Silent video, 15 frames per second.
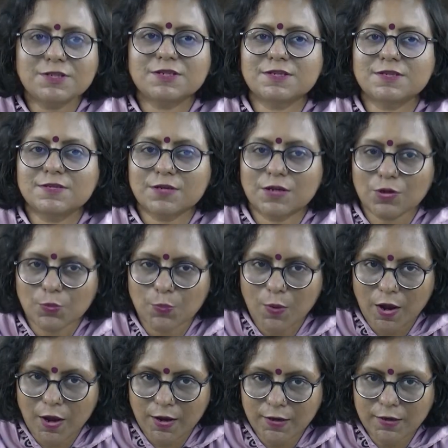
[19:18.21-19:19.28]
it is
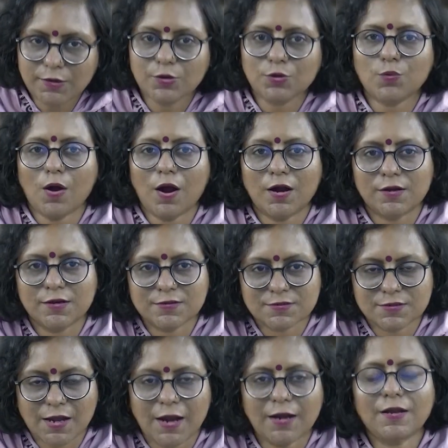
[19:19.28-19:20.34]
required to
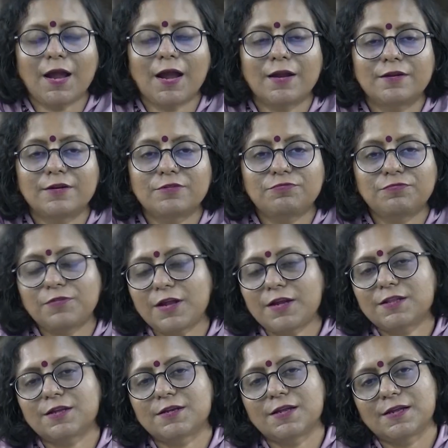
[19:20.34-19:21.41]
understand and
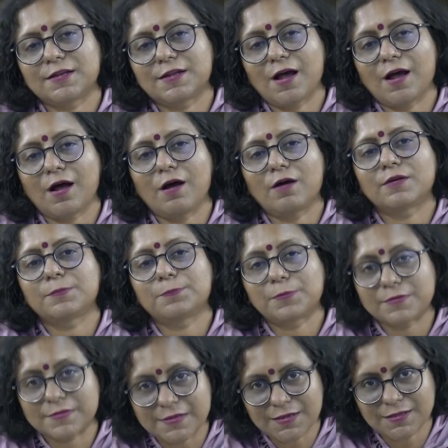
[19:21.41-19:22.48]
reflect the data,
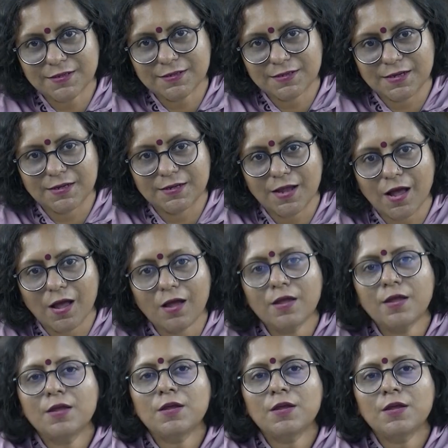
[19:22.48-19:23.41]
represent the data